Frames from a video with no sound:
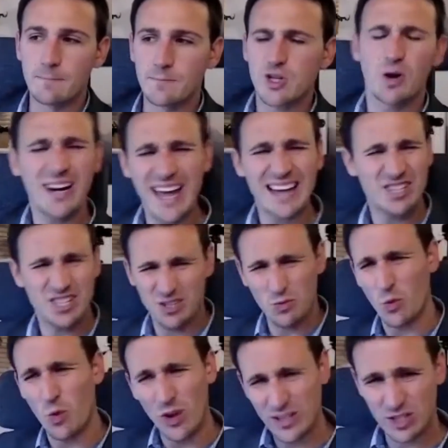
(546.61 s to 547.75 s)
so again, just
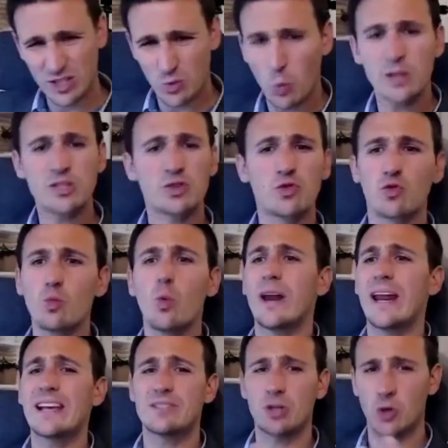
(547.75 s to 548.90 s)
what
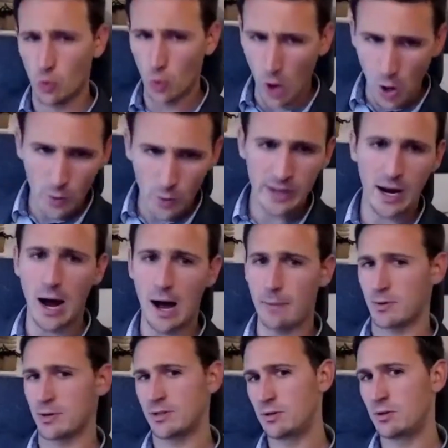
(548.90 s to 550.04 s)
has a growing
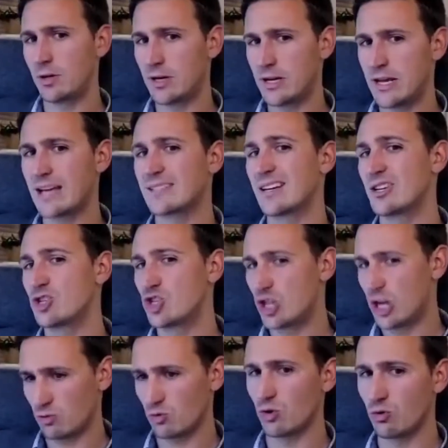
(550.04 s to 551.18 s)
opportunity as a
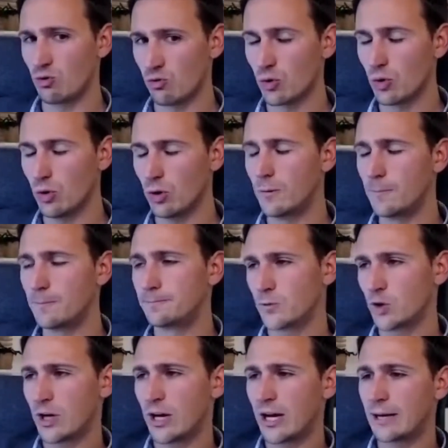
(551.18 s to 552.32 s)
general rule,
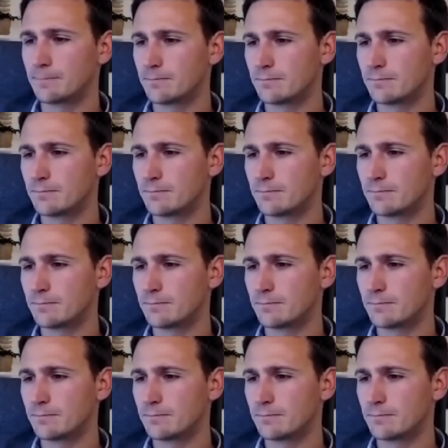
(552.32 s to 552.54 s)
okay?